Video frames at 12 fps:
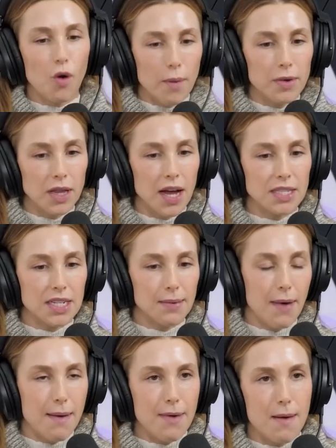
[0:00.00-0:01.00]
formula to
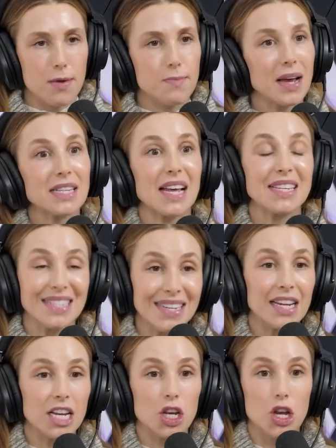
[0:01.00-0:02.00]
my baby because I
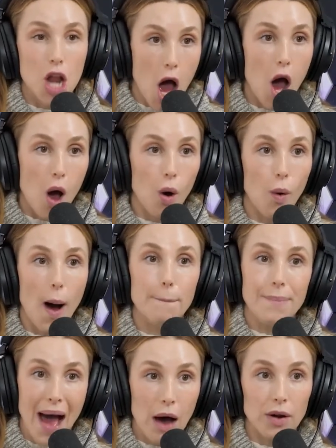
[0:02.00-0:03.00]
didn't know
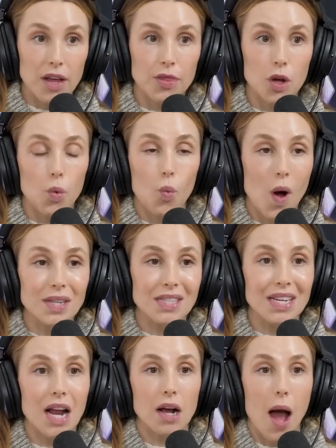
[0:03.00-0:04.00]
about it. There
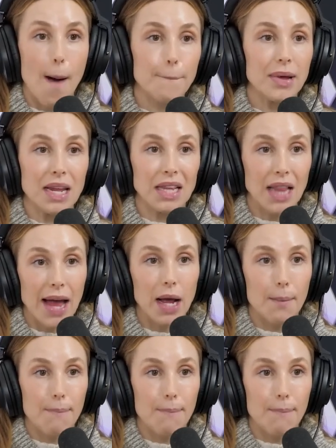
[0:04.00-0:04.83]
wasn't a company like a